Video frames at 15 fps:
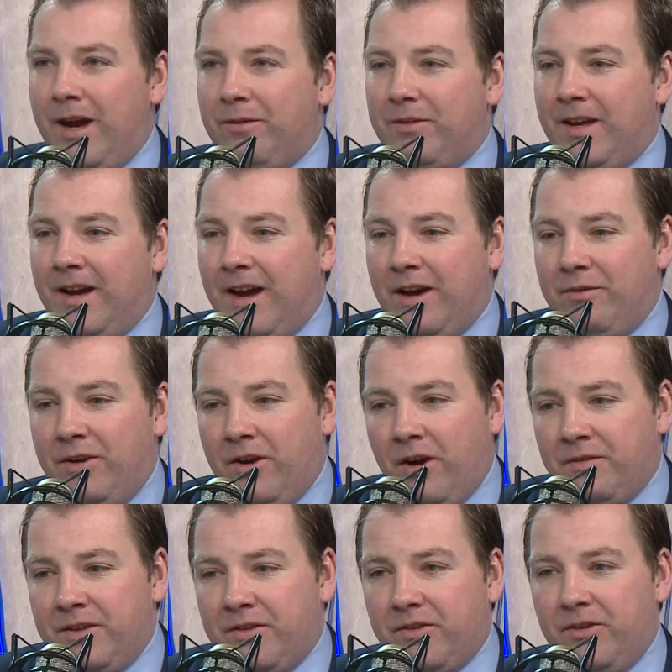have to have. And
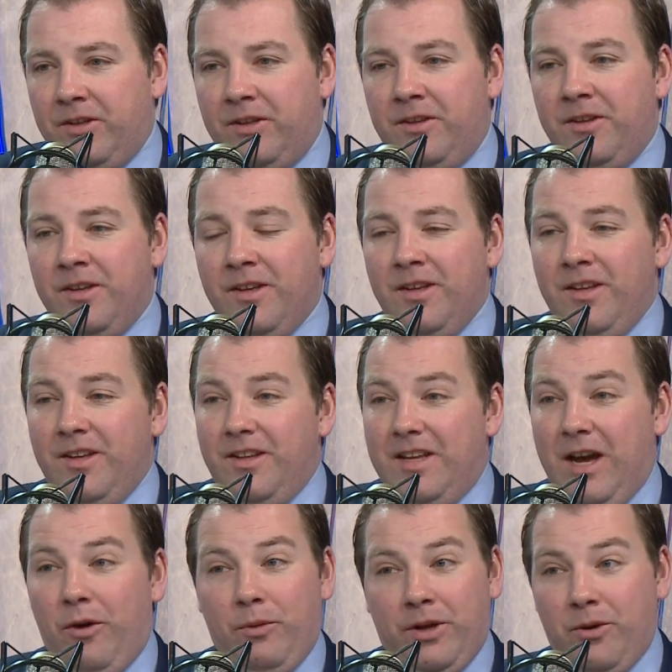obviously,
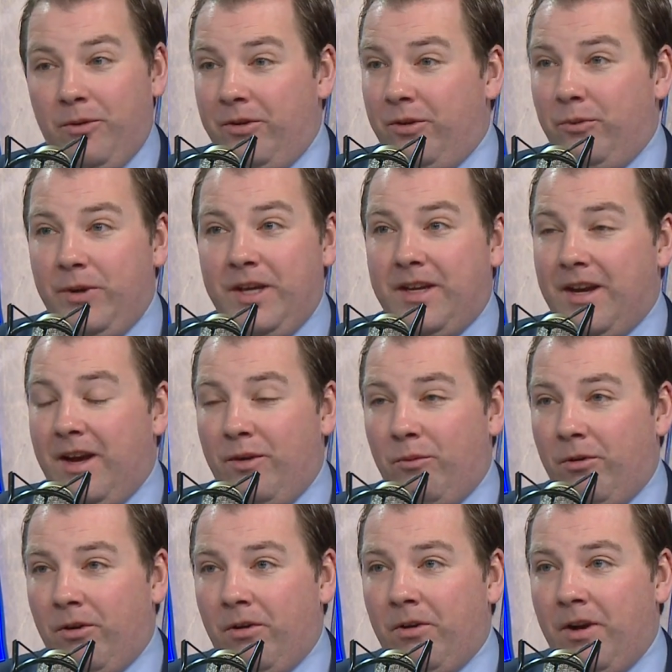now we go into the weekend
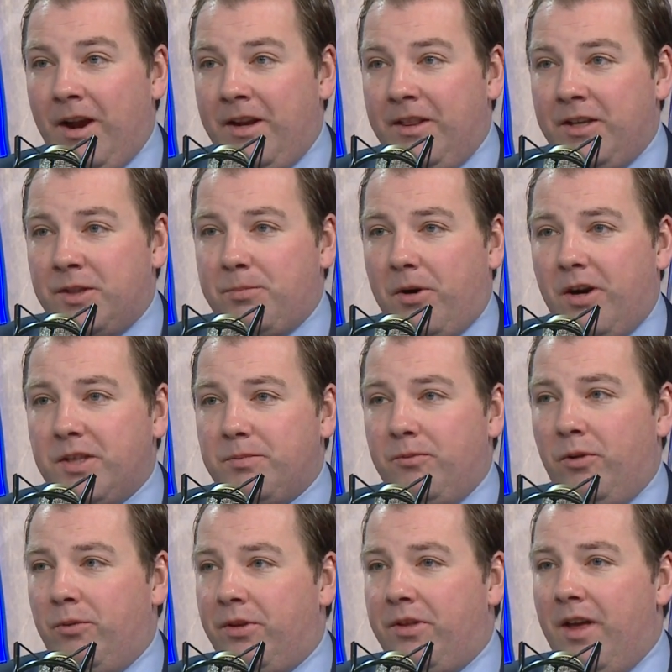where anything's
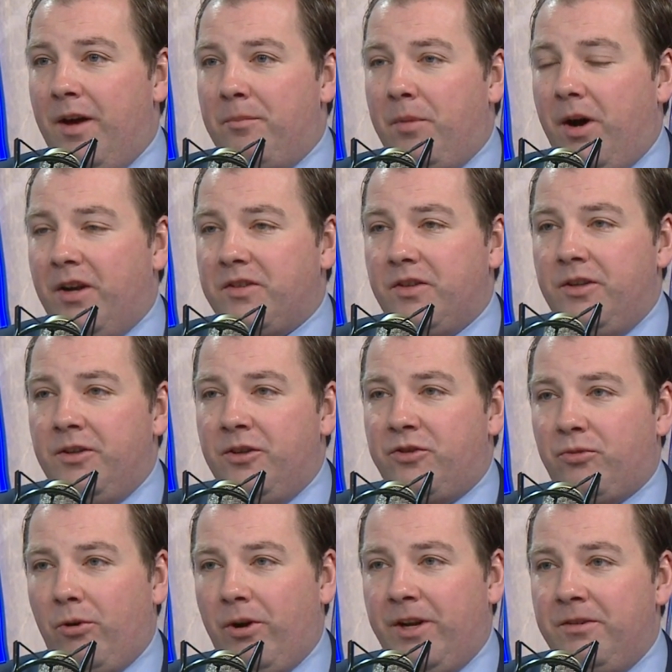possible with them, Boston and
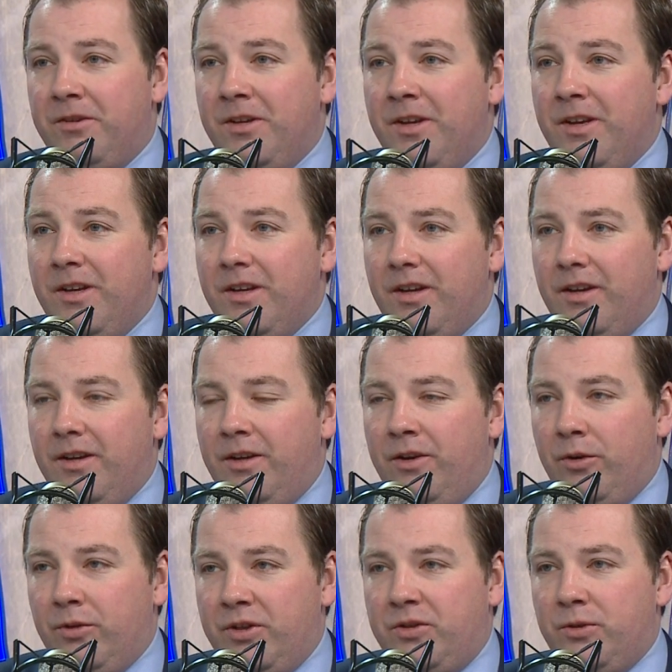Detroit, and
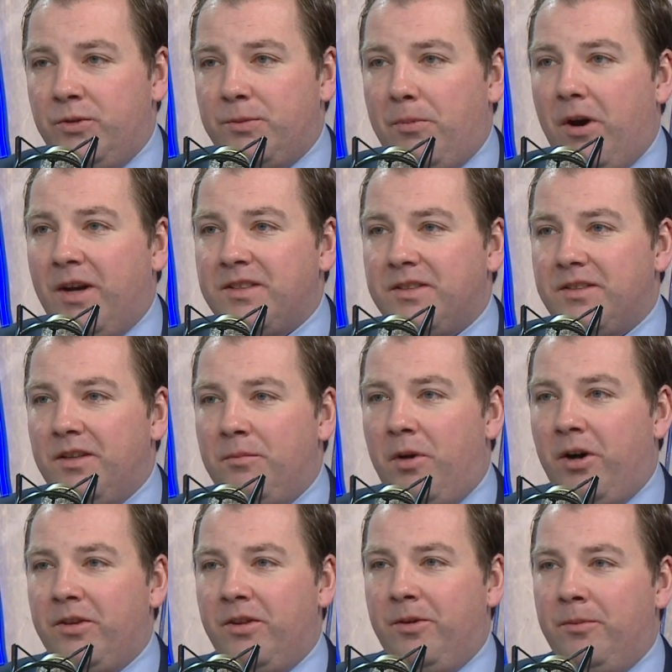only two spots
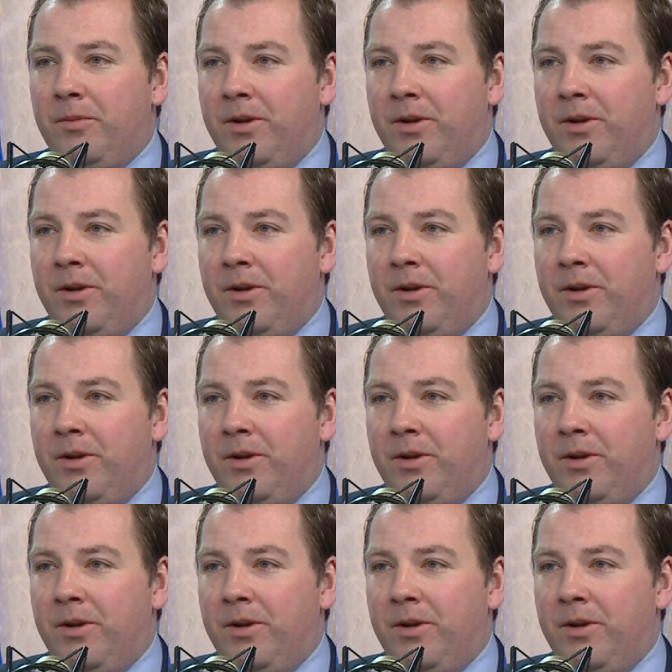among them.